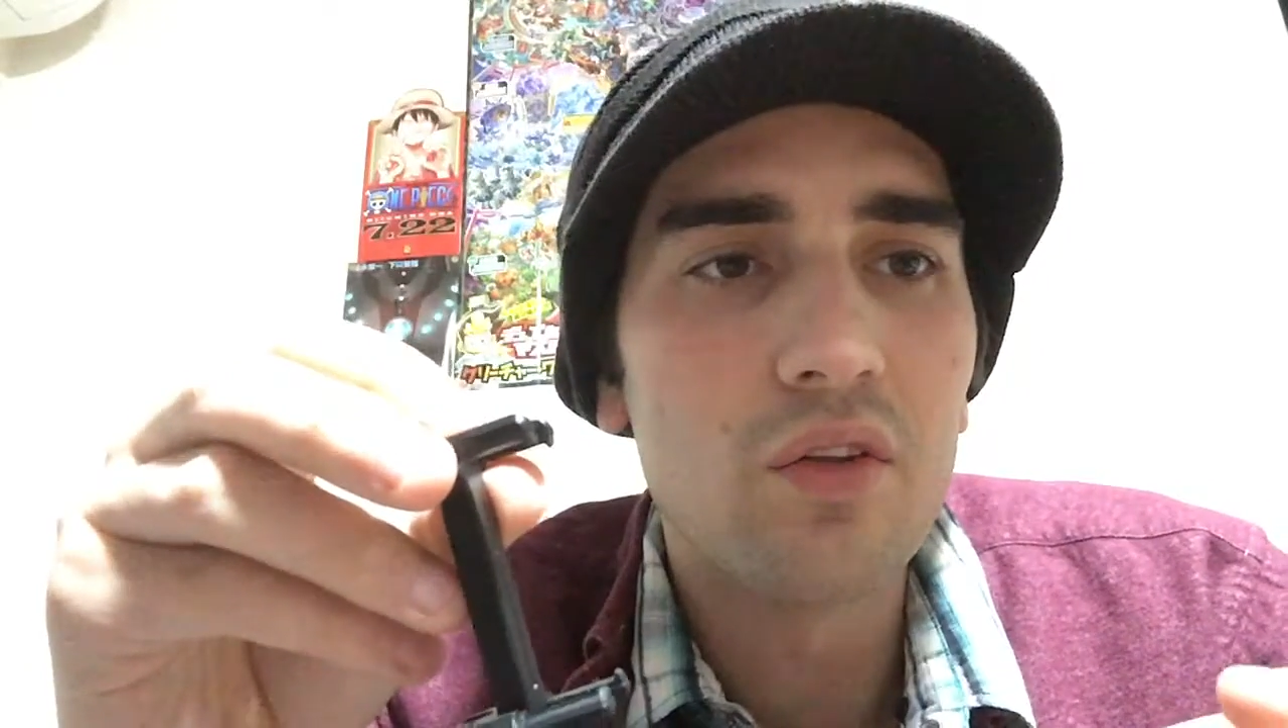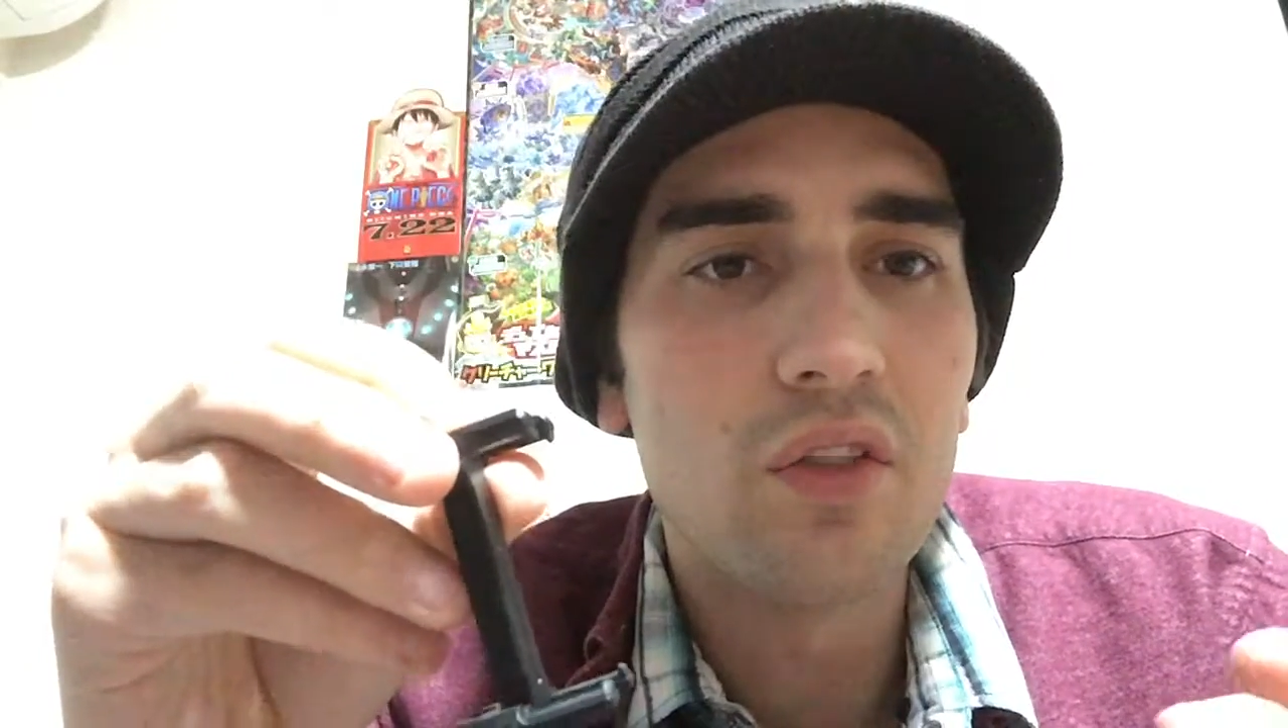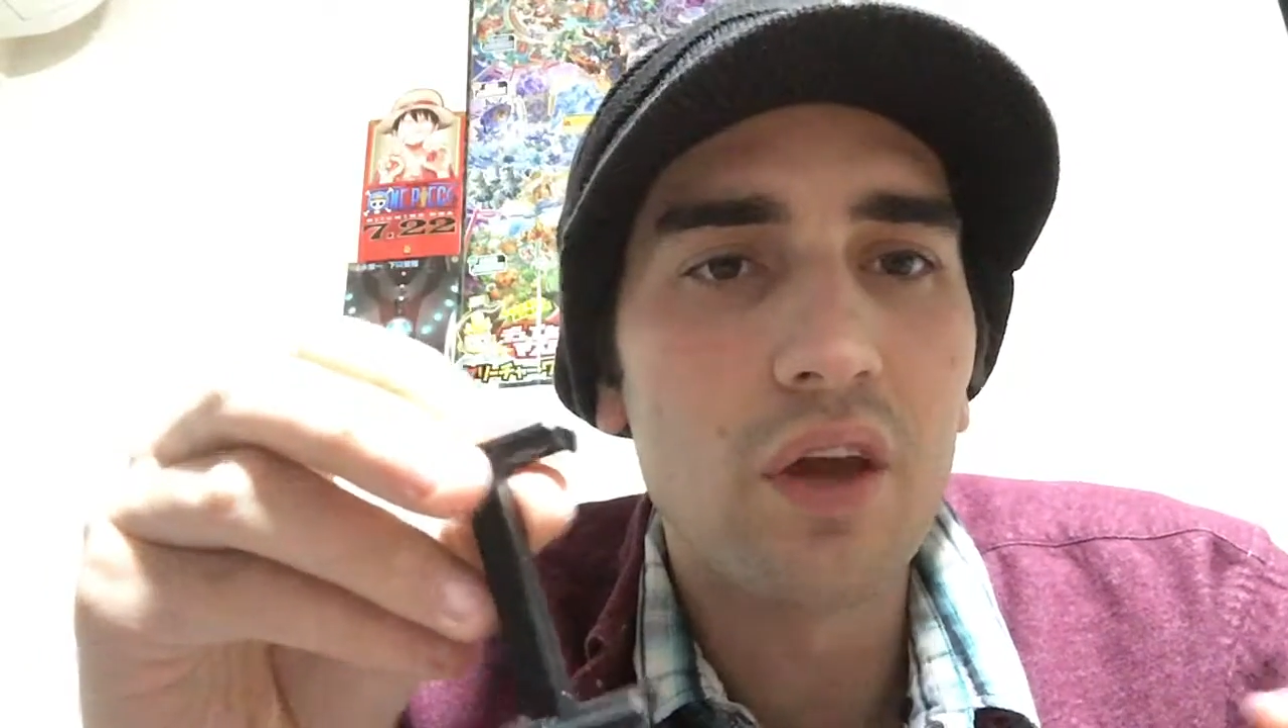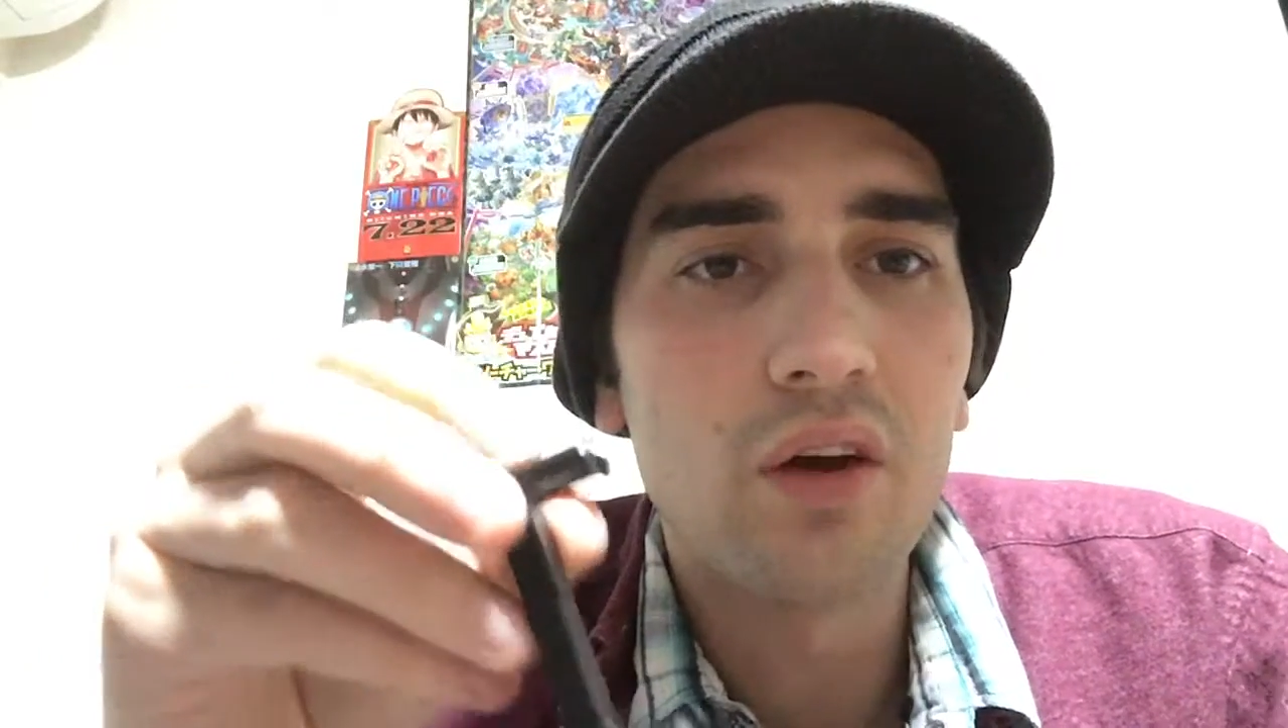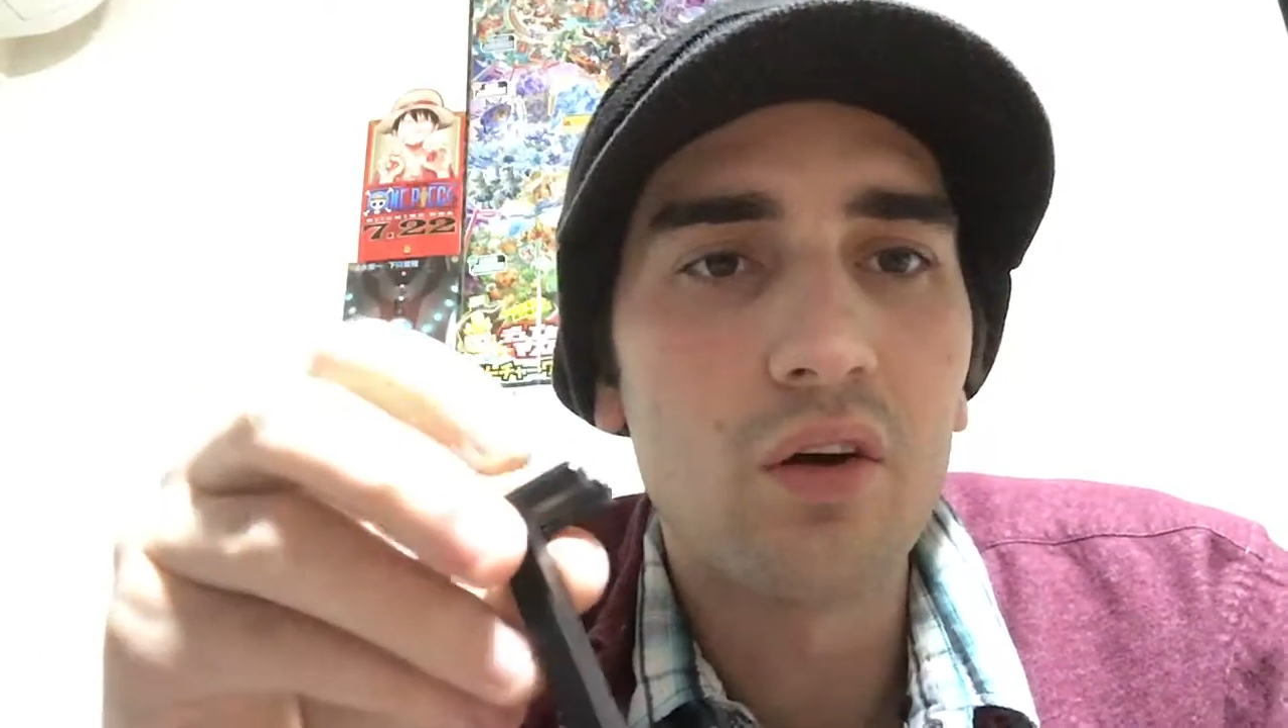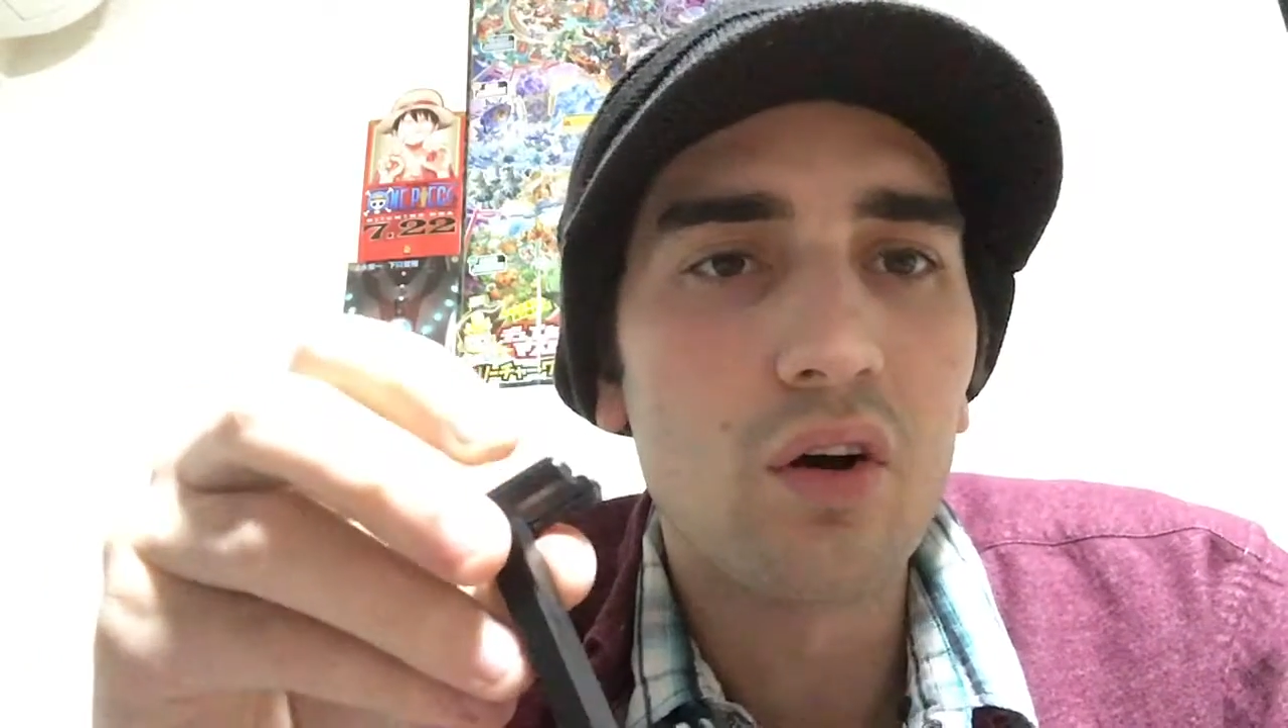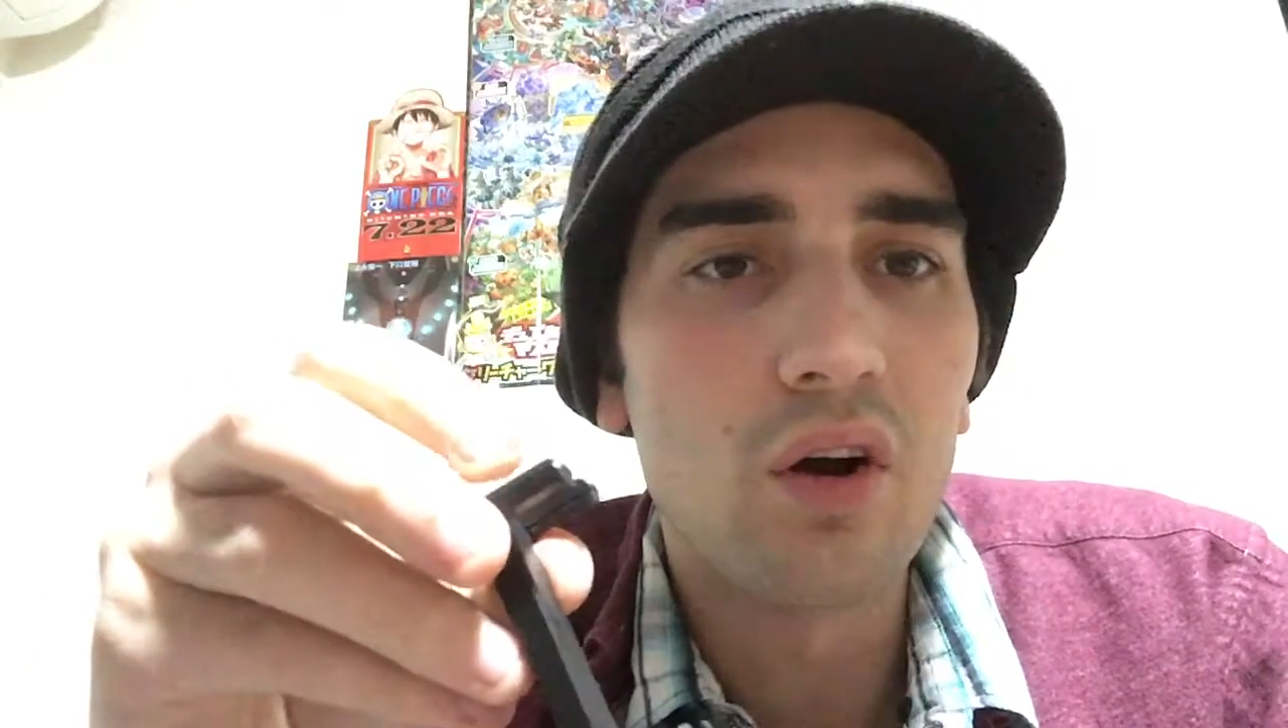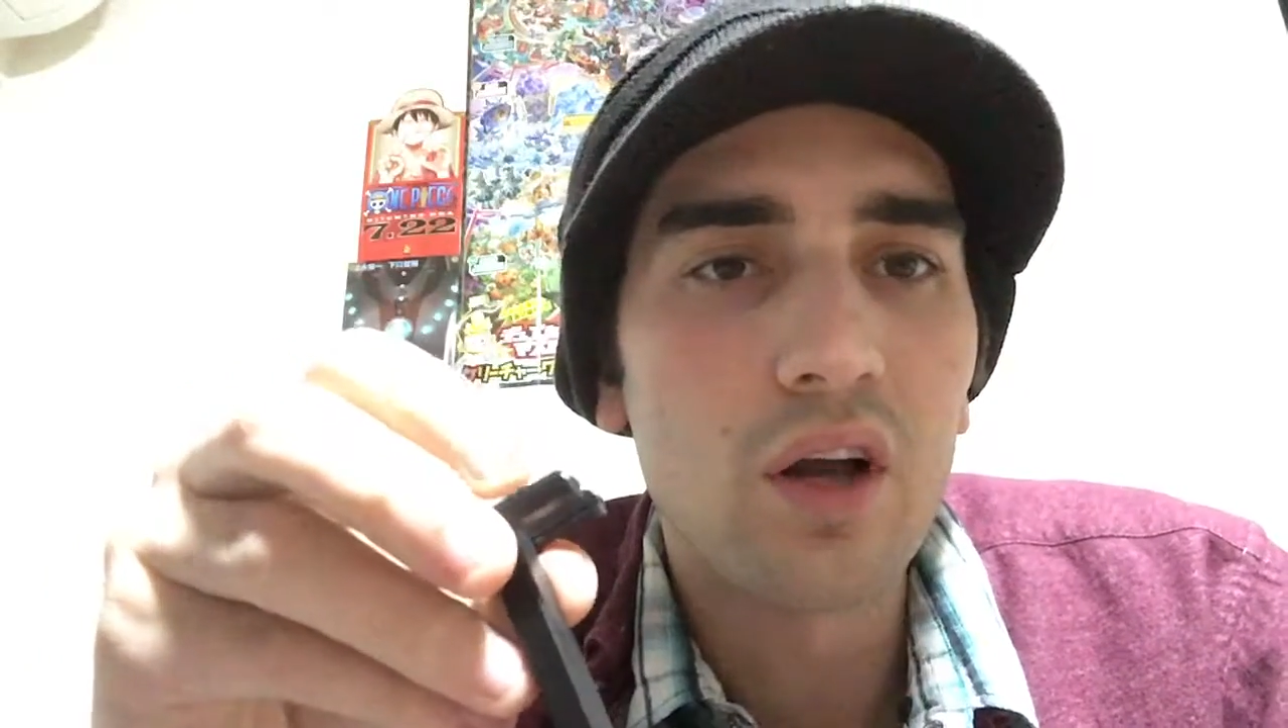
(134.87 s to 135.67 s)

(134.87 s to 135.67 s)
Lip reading: they're